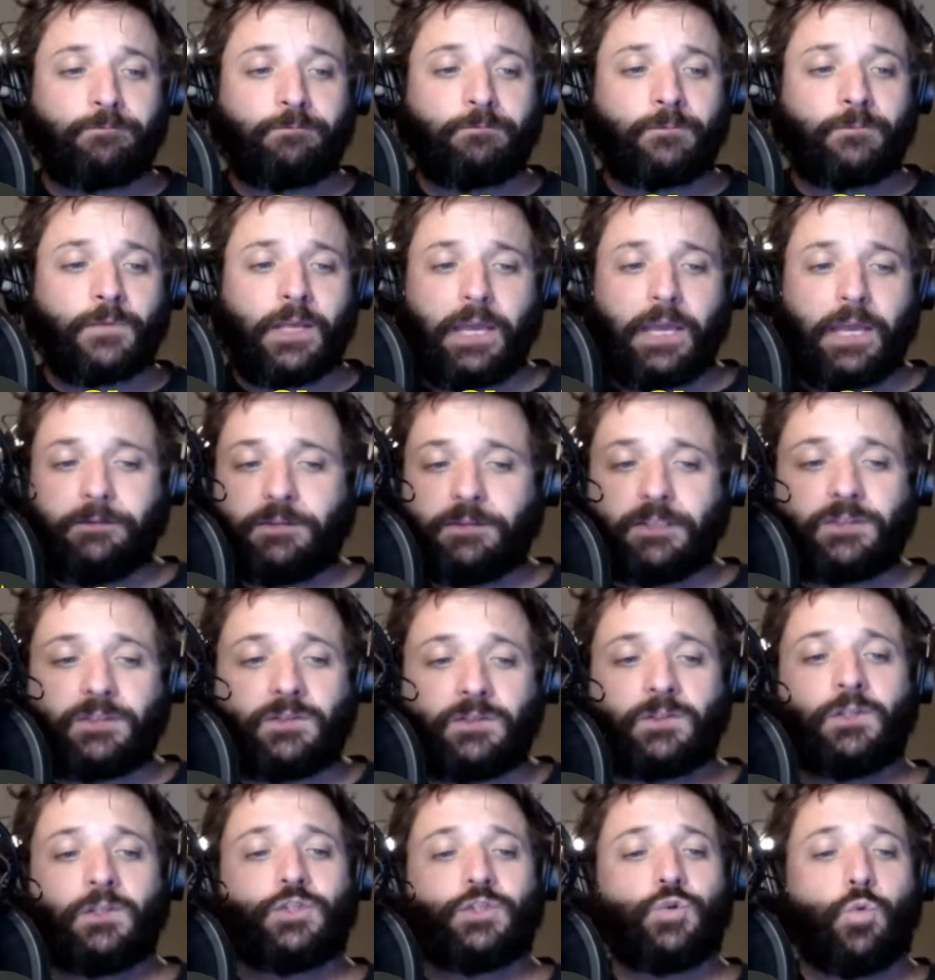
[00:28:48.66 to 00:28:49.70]
If this is
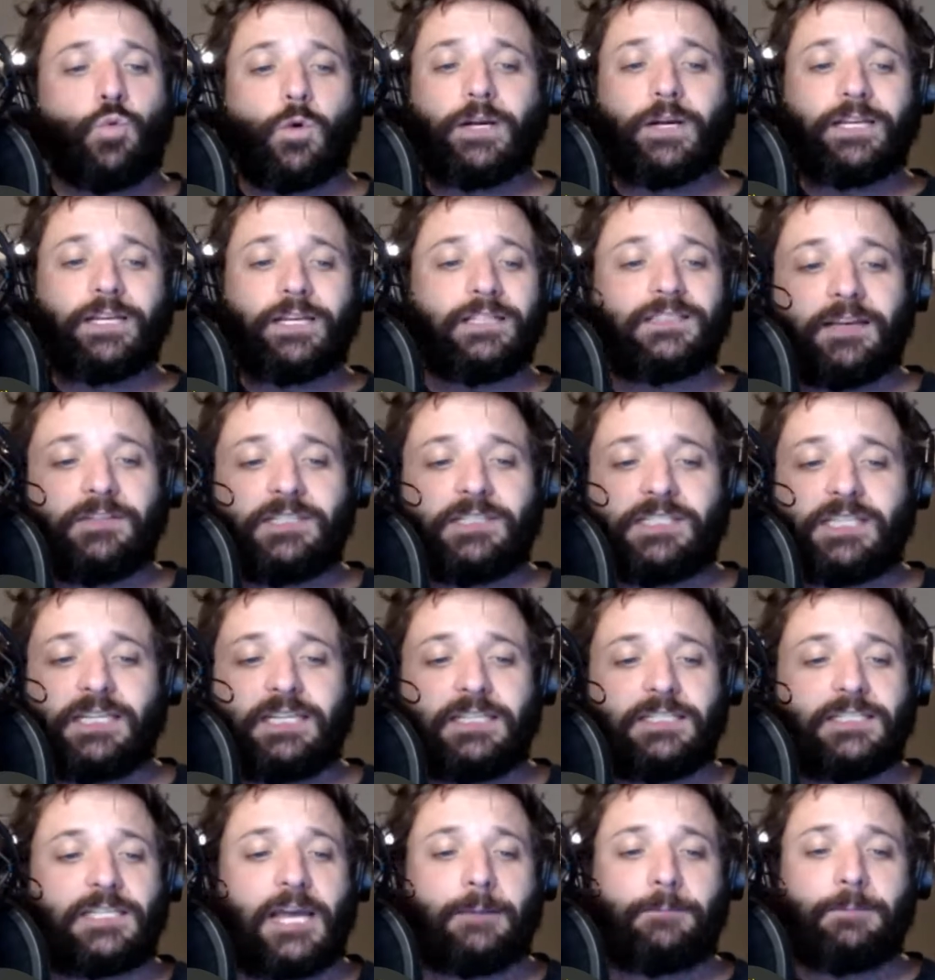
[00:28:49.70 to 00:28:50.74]
a
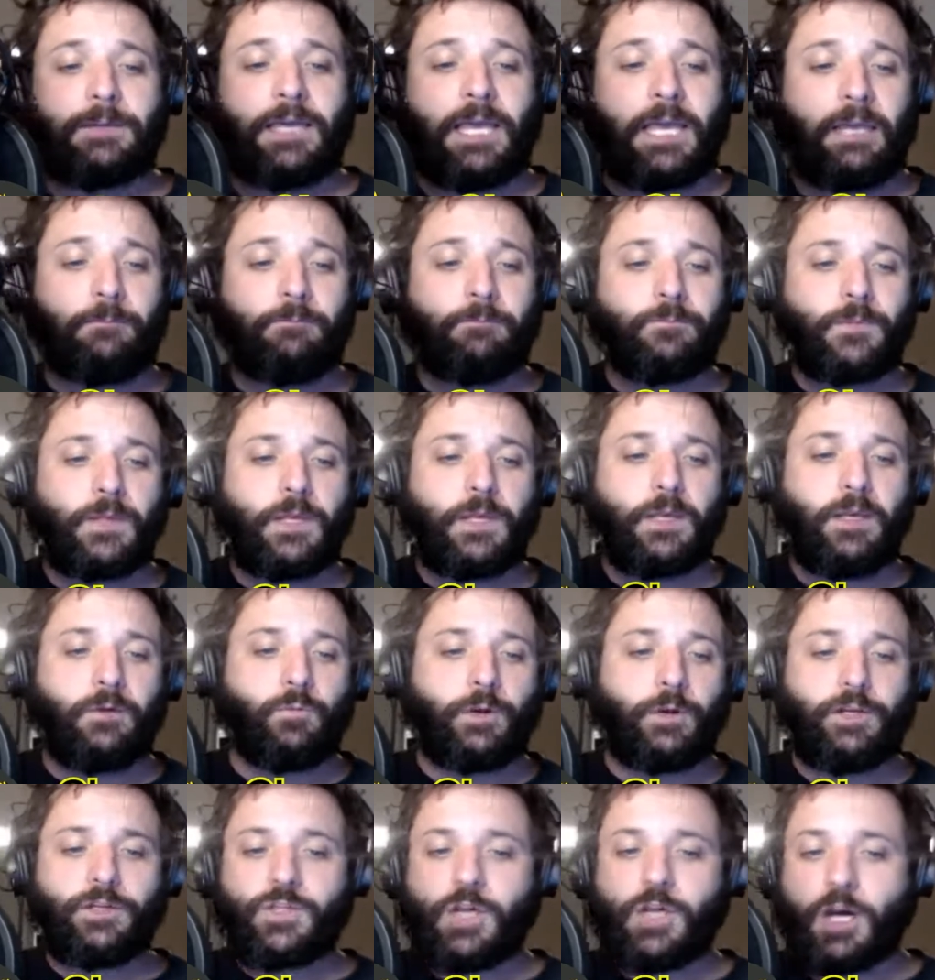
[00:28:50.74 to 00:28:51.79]
20-17 type game
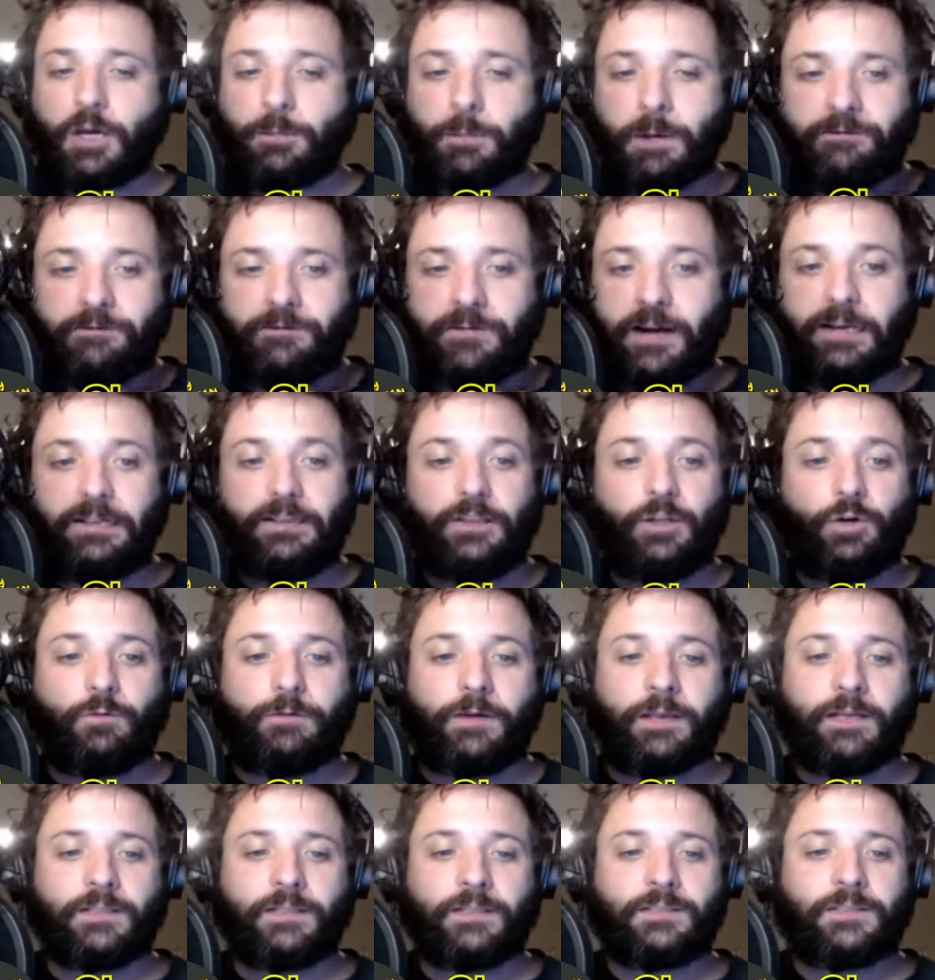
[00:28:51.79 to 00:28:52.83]
where you're talking about very little
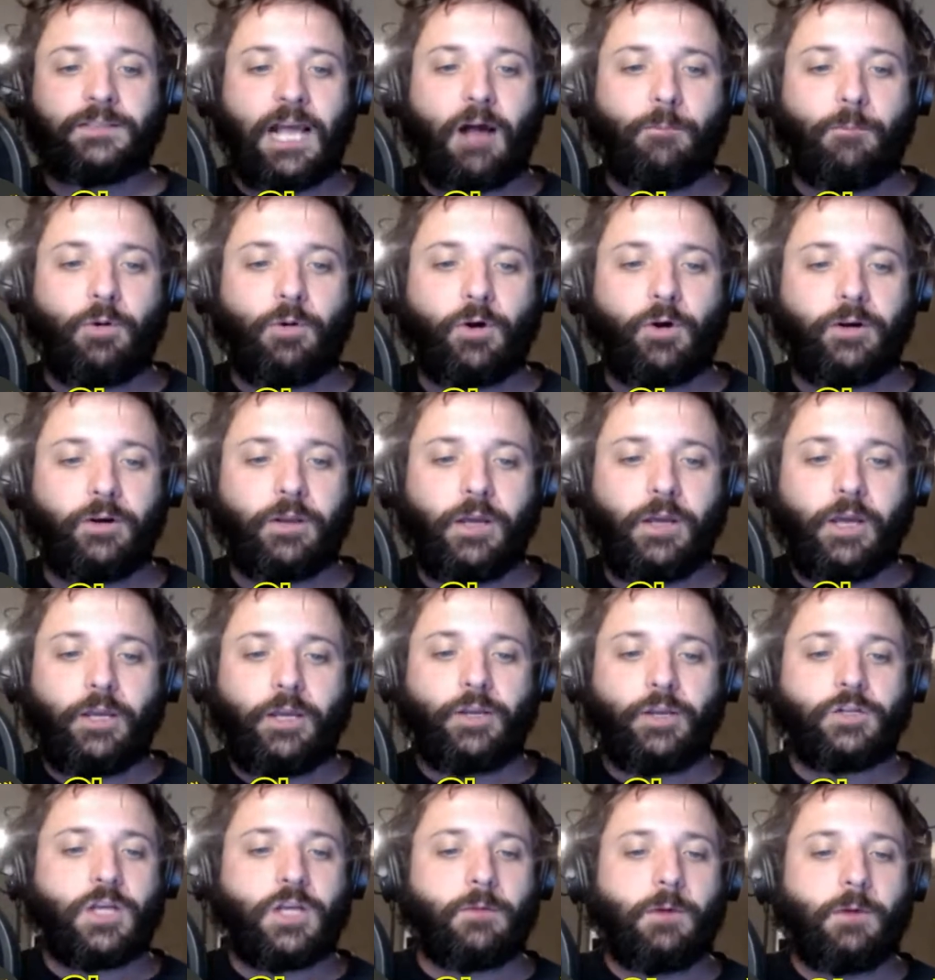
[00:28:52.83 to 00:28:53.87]
fantasy output,
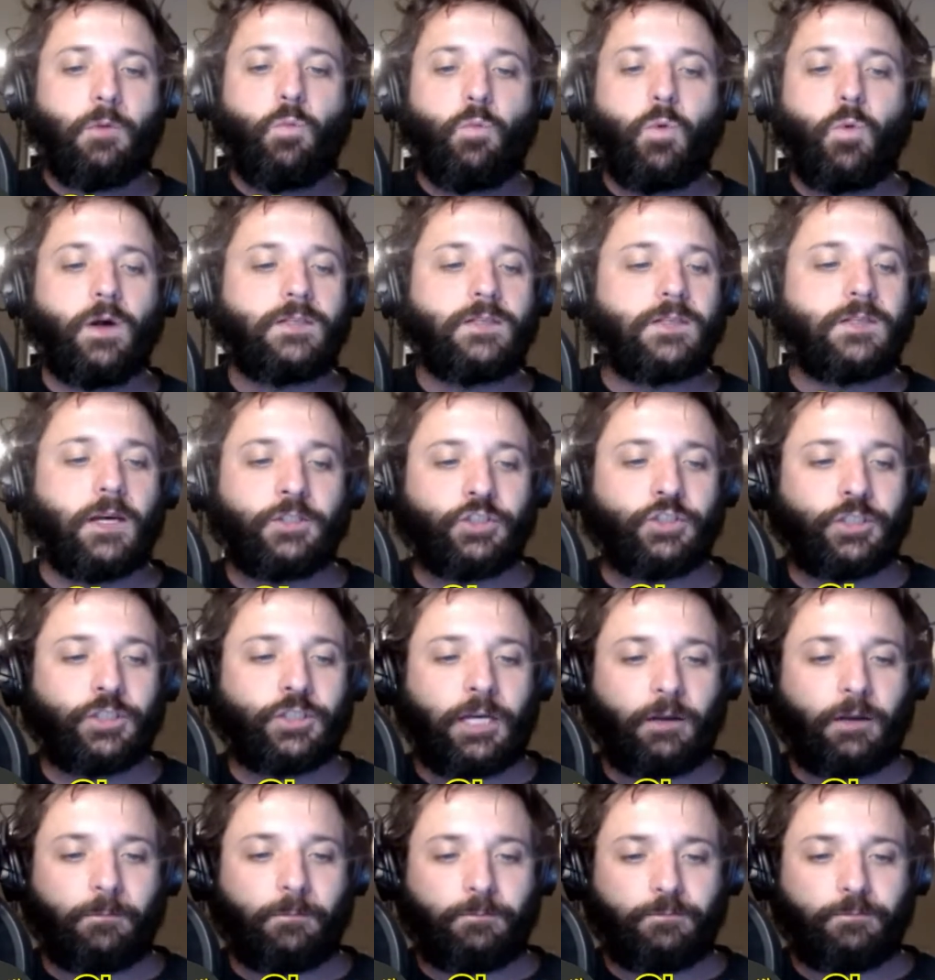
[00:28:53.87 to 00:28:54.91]
you're talking about 1
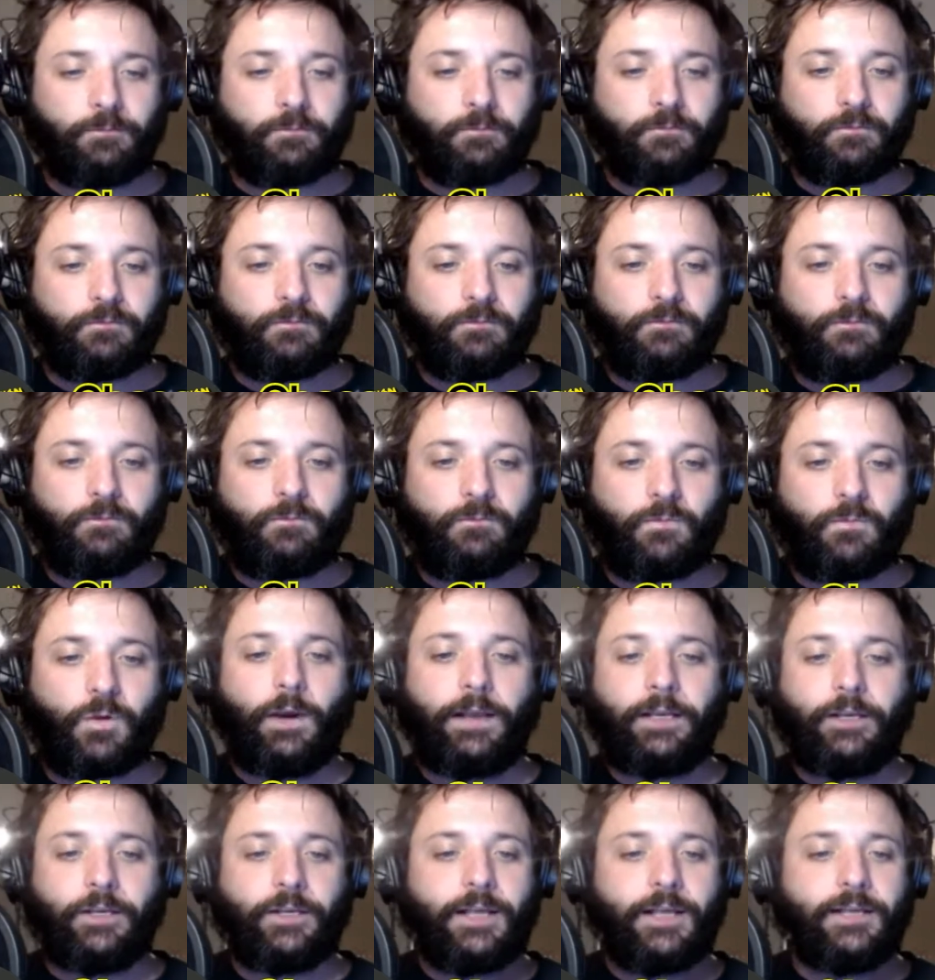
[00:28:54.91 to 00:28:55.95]
touchdown,
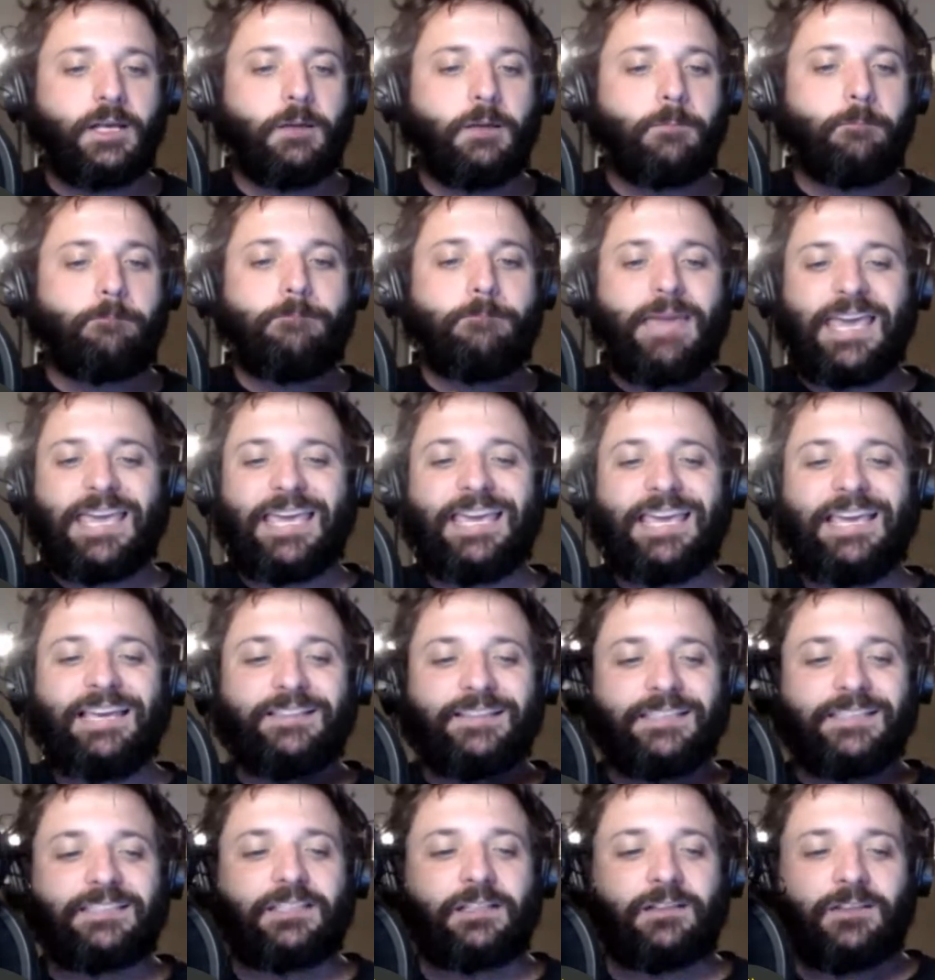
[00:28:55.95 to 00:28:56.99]
right? Could end up making
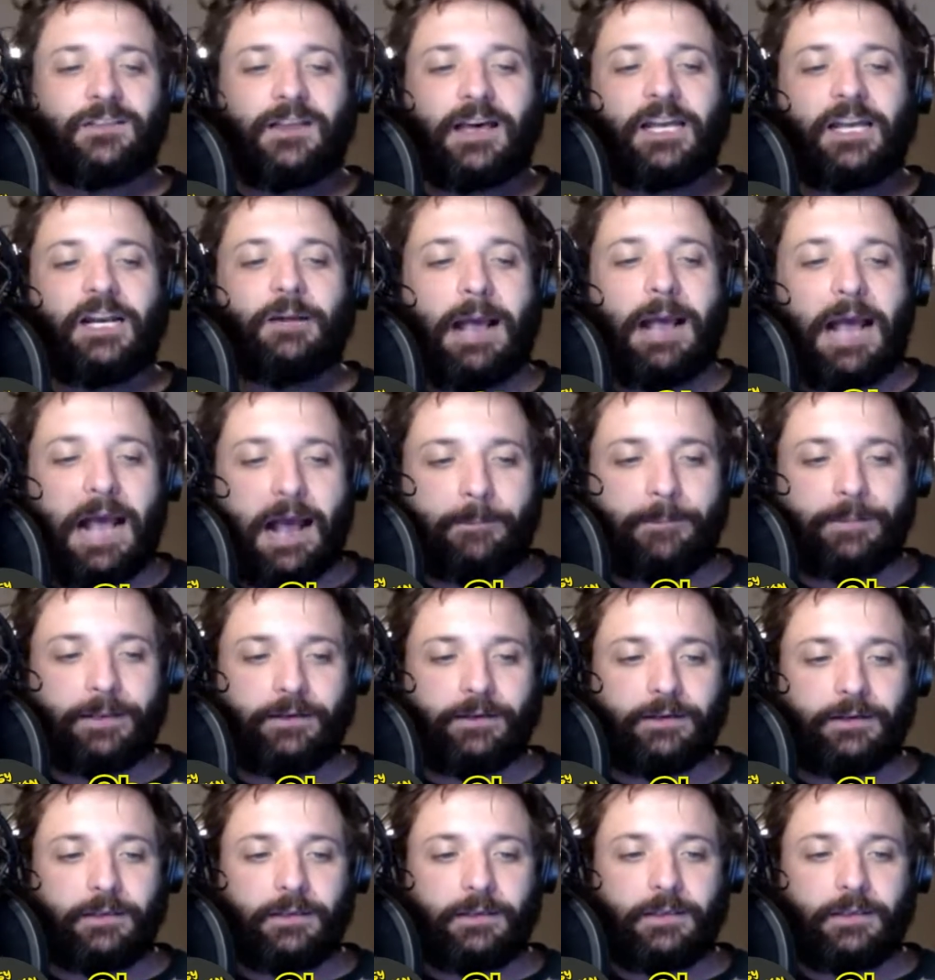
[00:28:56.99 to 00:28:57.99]
this lineup happen.